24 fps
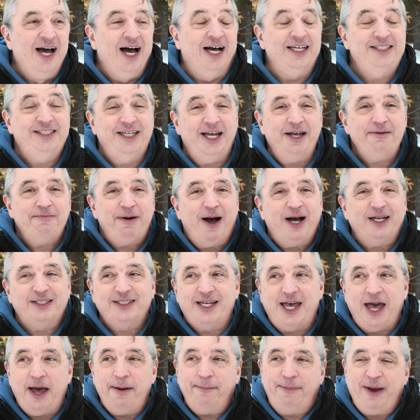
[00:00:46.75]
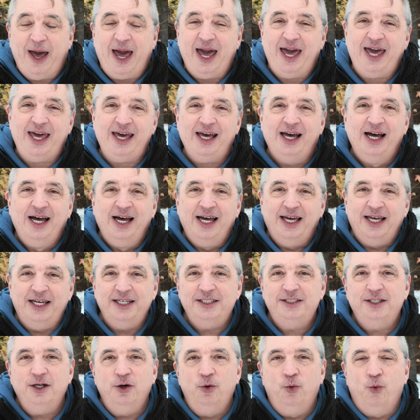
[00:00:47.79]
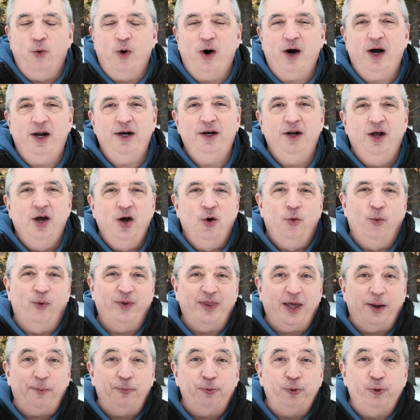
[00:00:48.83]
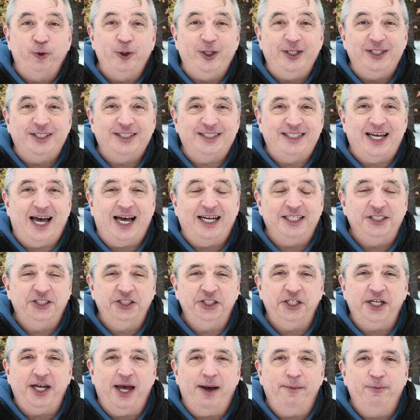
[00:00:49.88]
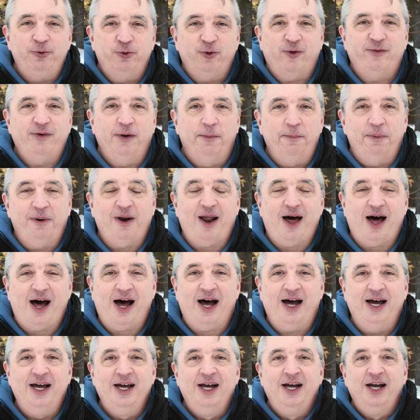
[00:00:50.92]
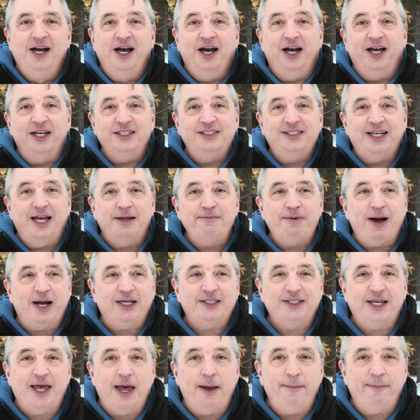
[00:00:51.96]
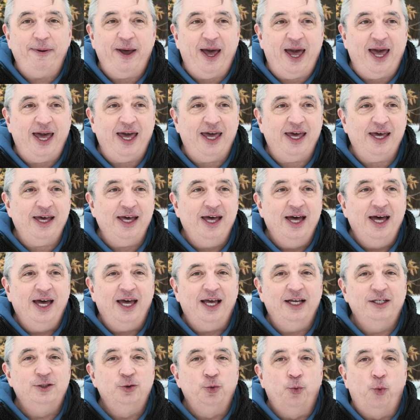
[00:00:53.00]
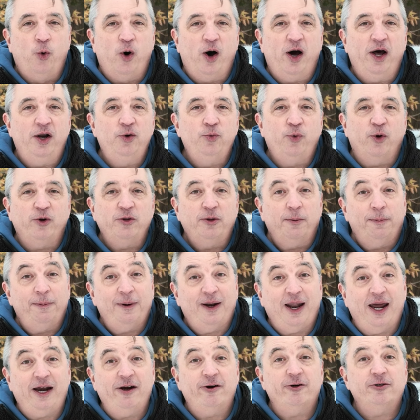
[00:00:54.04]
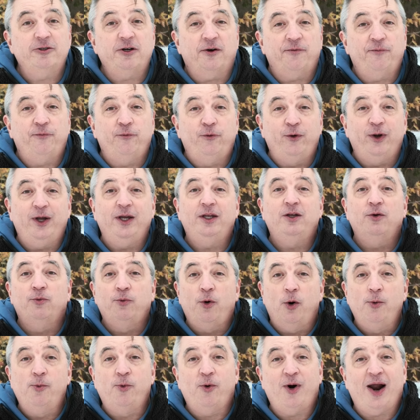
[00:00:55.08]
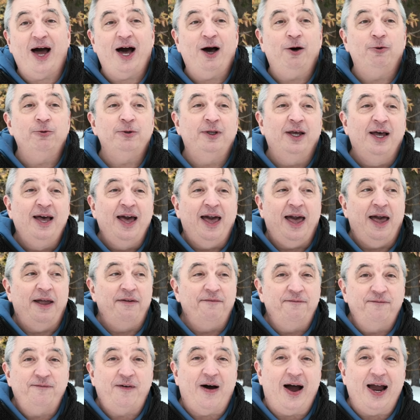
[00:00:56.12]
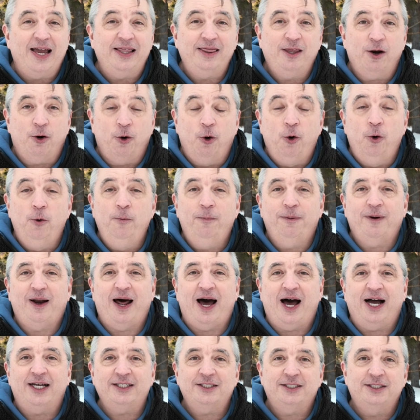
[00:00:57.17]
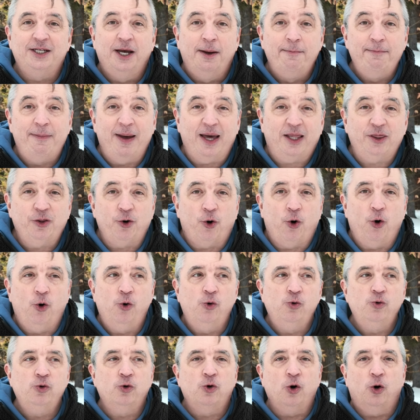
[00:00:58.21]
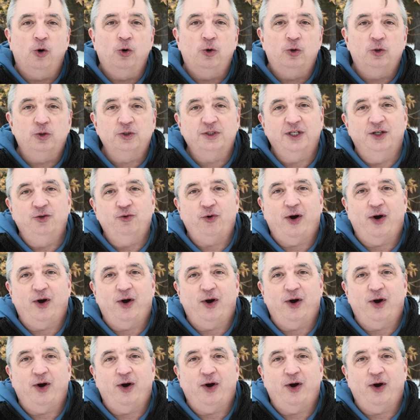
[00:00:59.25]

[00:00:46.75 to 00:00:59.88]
A sandbox campaign isn't one with a preset GM-driven plot. A sandbox campaign is one where the players are free to roam around and find their own plots, make their own goals, and